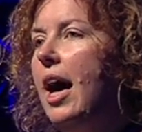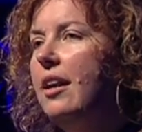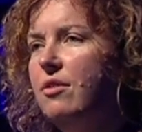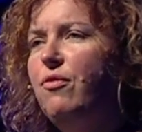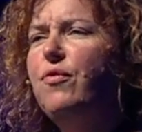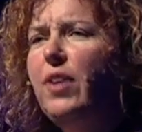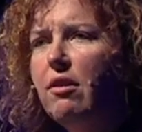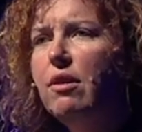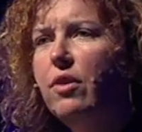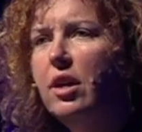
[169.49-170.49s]
And it's
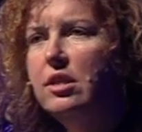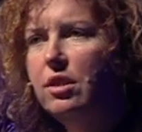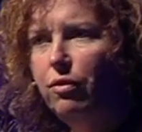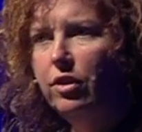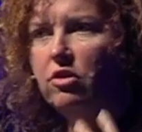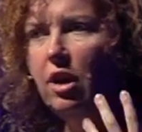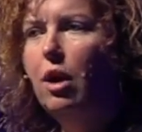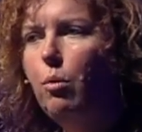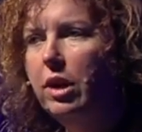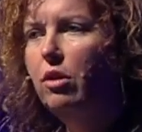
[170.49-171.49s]
very, very different to
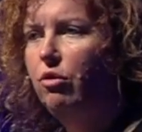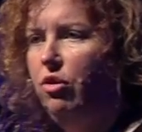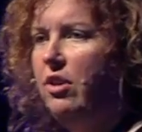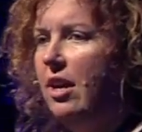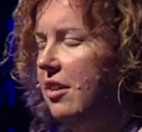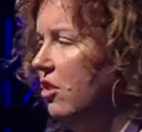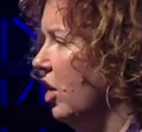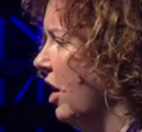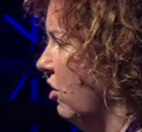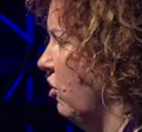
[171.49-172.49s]
how we understand
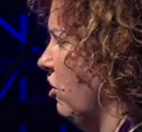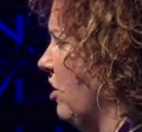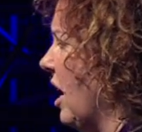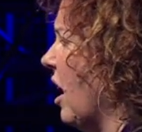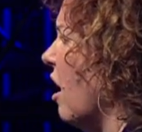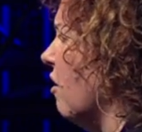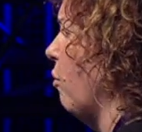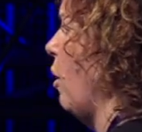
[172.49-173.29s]
education today. A lot of